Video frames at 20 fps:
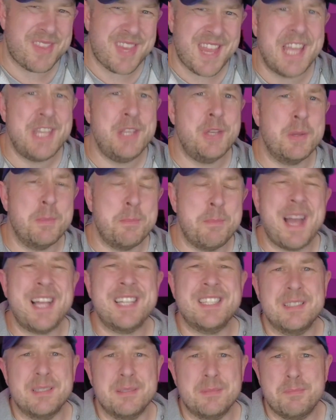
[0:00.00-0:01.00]
and you could
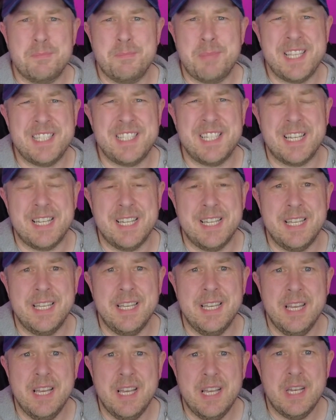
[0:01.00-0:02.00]

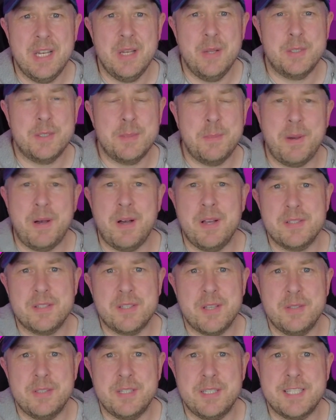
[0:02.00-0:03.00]
basically look to pass
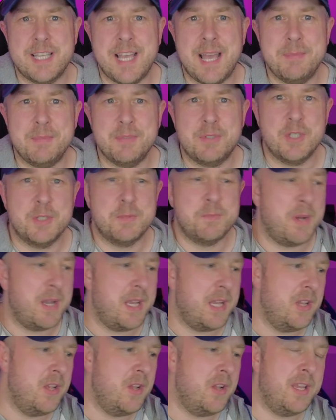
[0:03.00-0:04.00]
those exams just
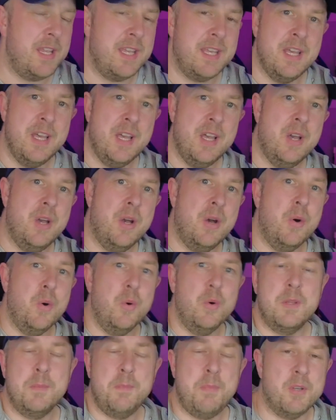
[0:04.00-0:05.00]
by learning
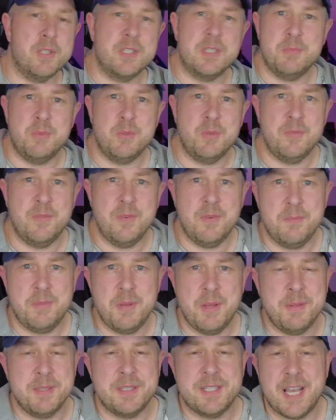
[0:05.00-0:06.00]
all the possible
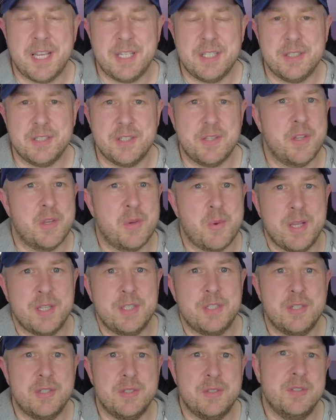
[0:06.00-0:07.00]
permutations of the
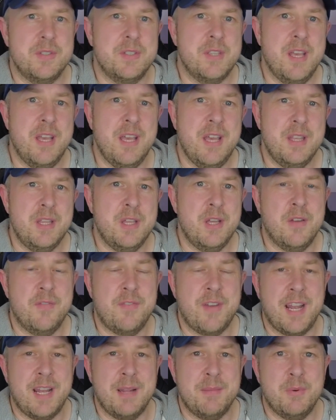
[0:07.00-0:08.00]
questions that are
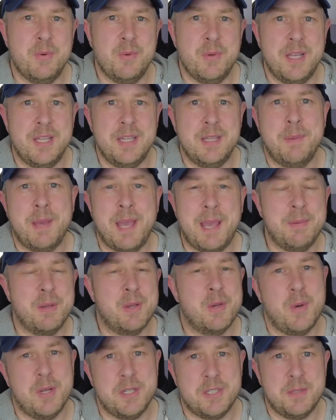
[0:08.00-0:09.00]
available in the paper
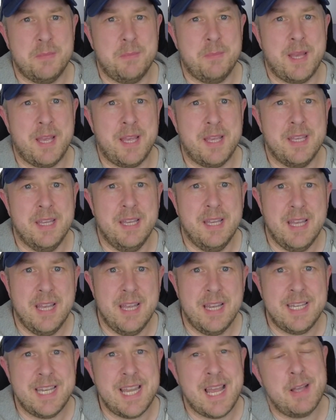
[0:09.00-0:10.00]
question bank.
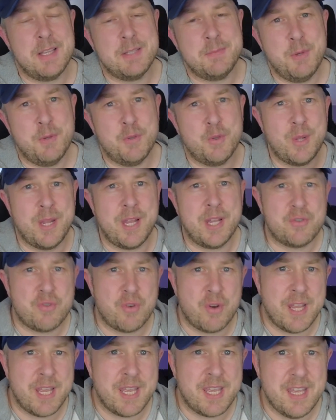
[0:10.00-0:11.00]
Now it's moved to
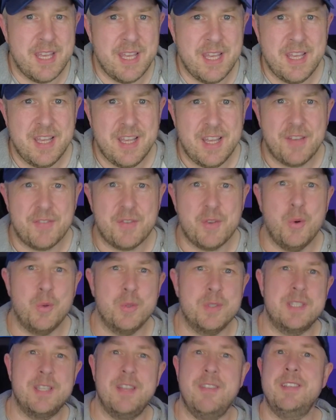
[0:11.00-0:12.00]
electronic. Of
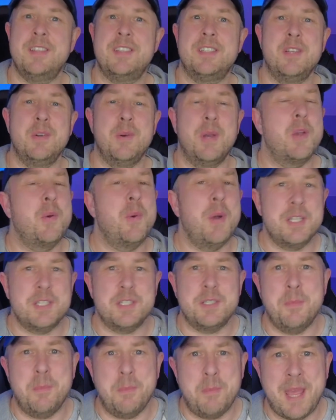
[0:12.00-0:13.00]
course, there is still a
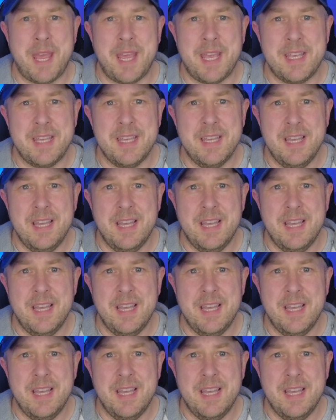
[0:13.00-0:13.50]
question bank,